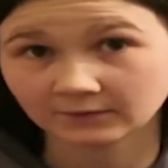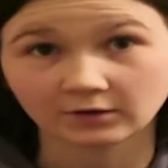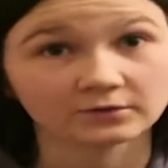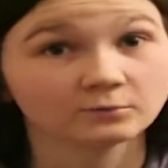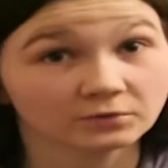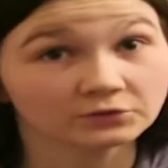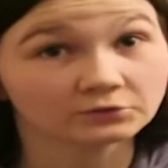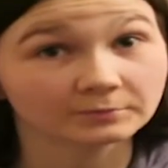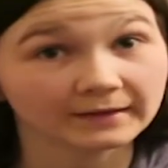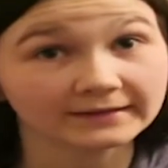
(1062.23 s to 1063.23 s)
Like, we'll
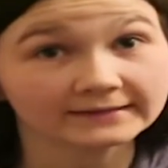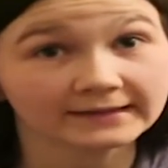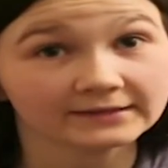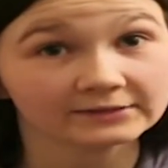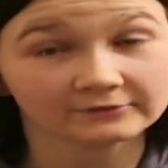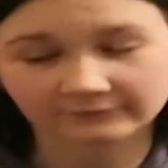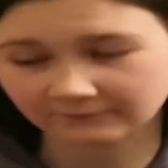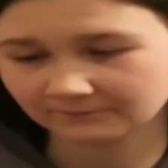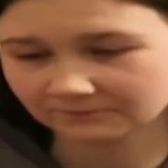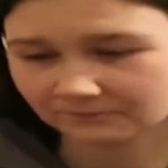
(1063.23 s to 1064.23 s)
talk about this later, love.
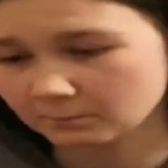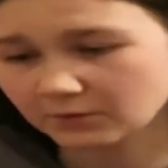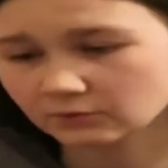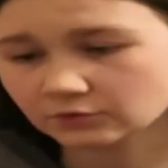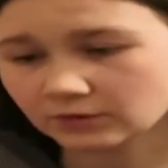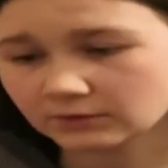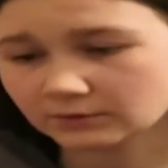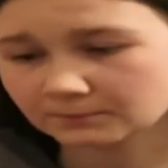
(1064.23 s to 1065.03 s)
Bill trying to